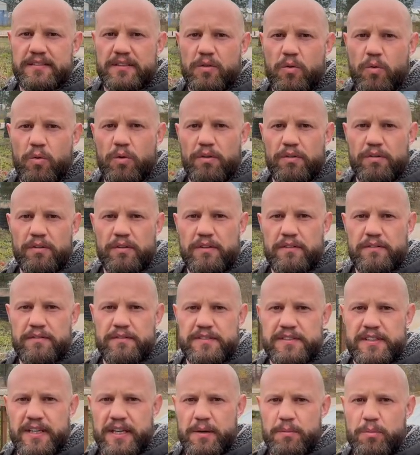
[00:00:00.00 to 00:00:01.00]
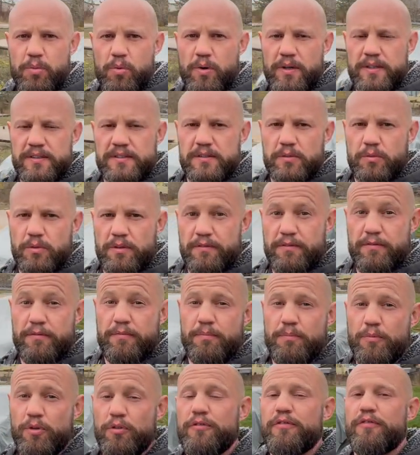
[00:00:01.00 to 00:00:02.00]
corner of Sandpoint, so we've
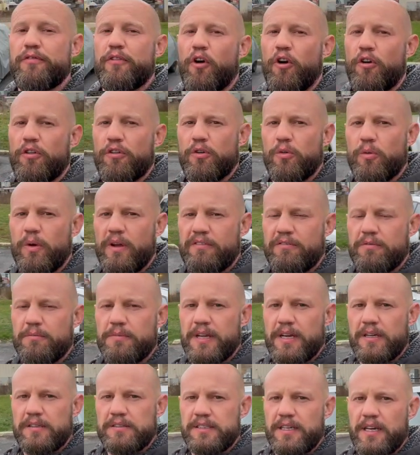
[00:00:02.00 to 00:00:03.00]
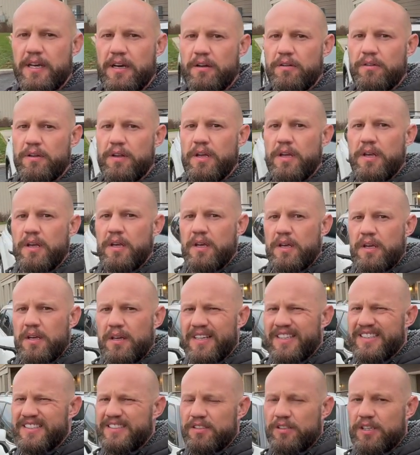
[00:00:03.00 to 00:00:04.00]
moved farther away from downtown.
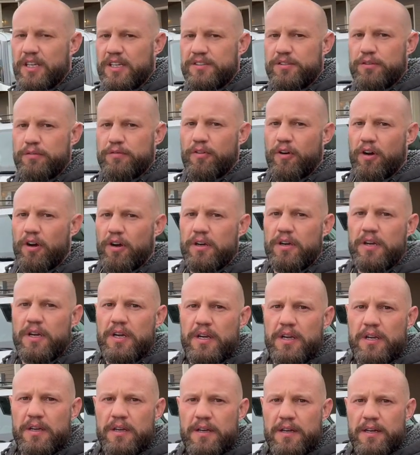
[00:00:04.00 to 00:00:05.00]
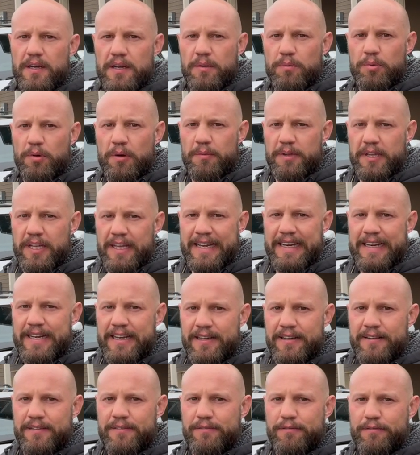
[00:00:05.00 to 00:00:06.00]
That's still not too far, probably like a
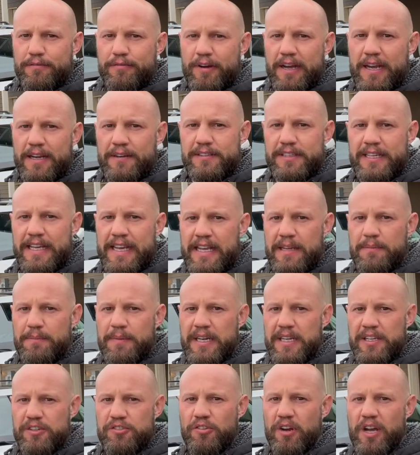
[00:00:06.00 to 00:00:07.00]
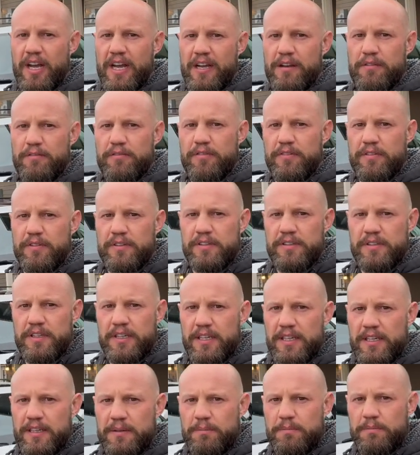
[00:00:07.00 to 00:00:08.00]
5 to 8 minute drive,
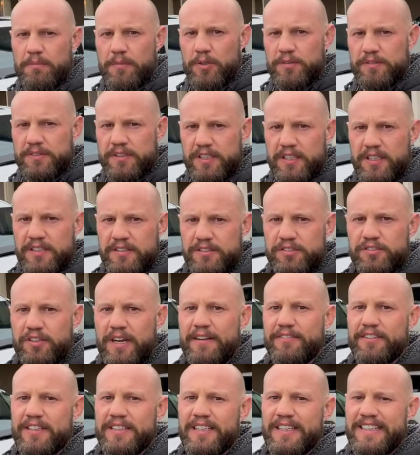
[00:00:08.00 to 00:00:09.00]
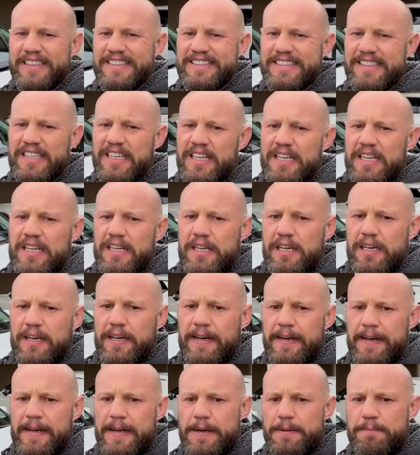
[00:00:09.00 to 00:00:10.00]
mostly because of traffic lights,
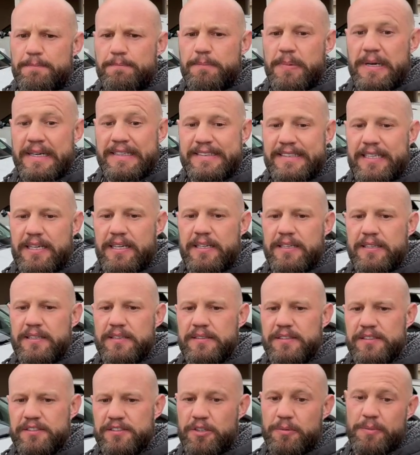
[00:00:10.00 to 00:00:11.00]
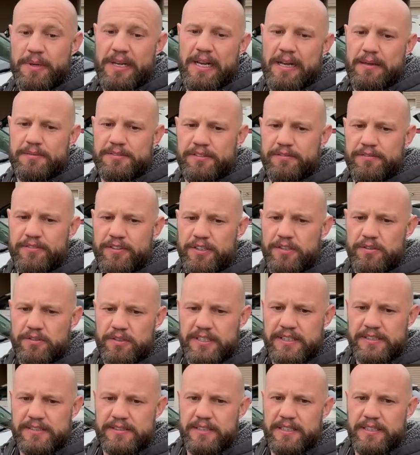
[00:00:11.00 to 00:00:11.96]
but this could be an option for you. It's